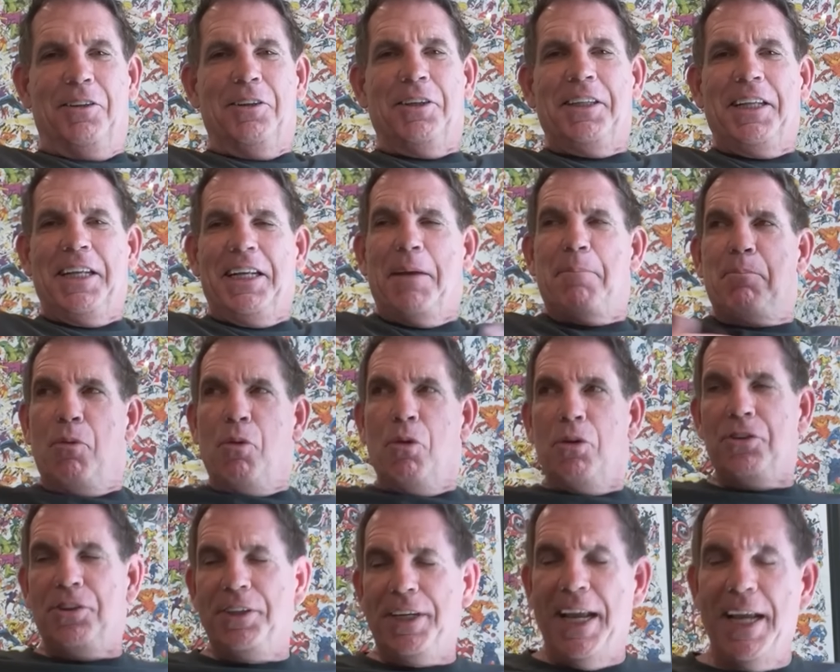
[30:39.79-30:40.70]
Look, at they get
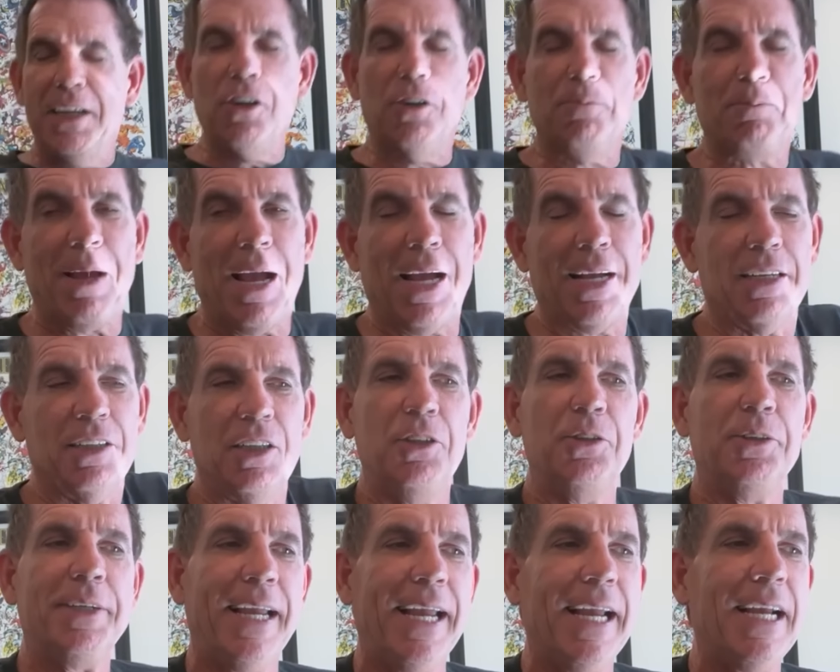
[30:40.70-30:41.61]
bored. You can't go back.
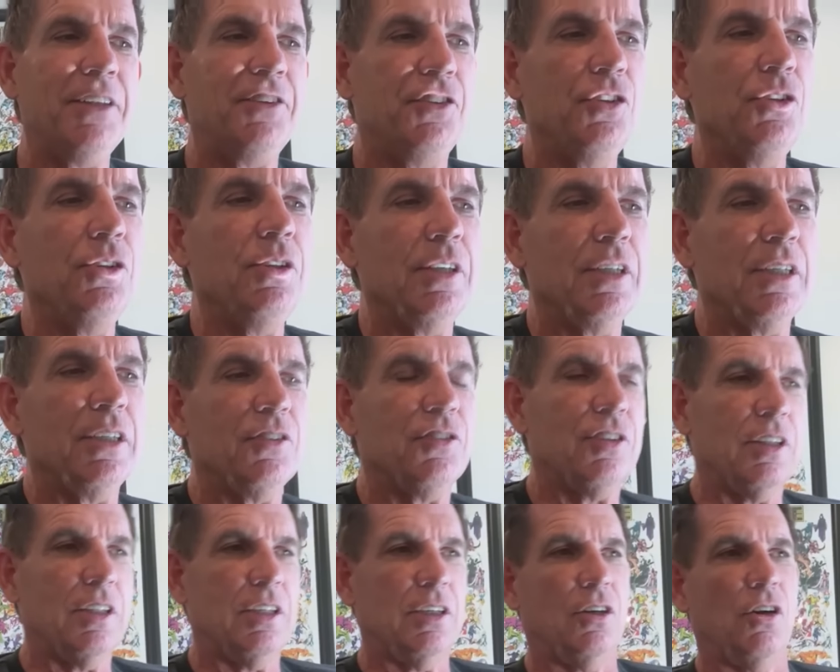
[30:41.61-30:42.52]
You can't do
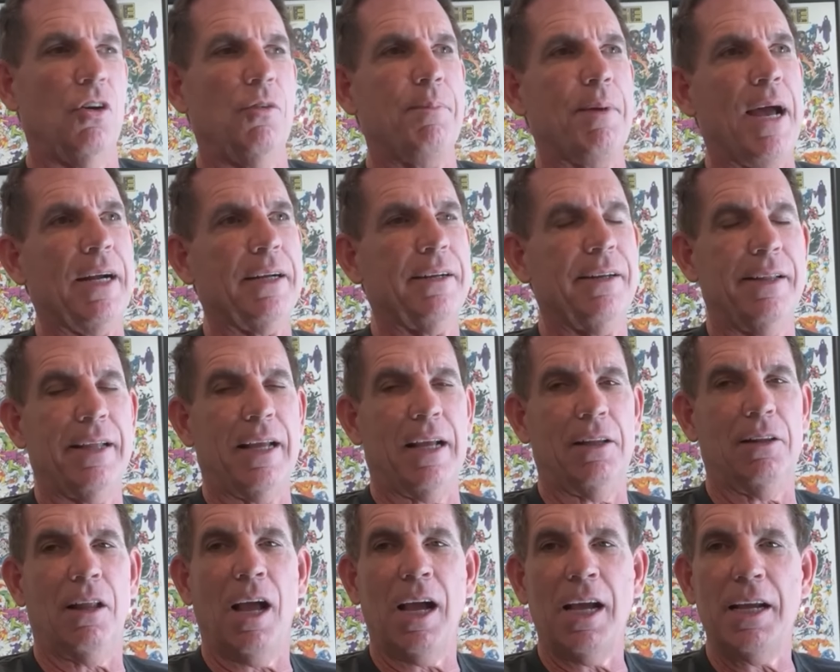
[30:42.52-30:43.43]
this and then go back to
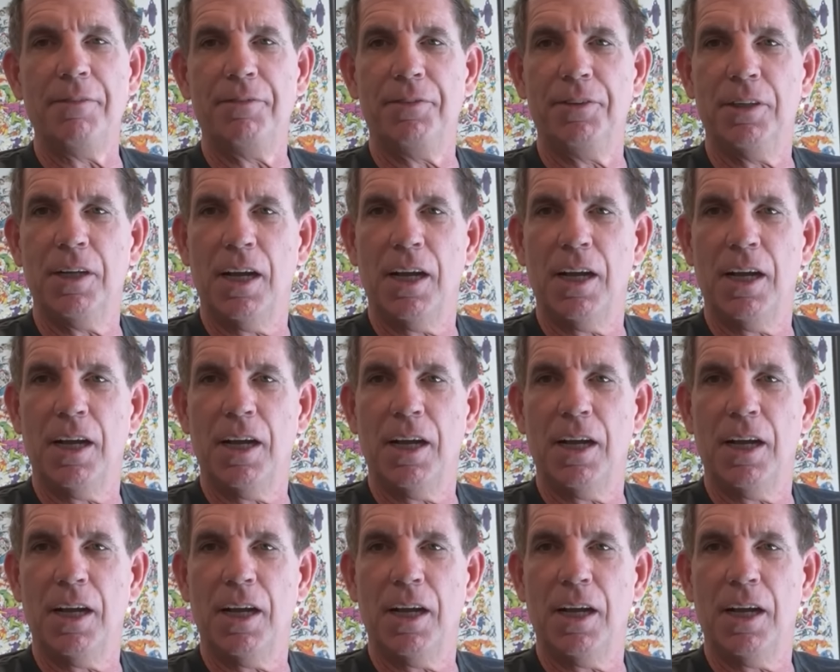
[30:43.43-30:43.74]
that life.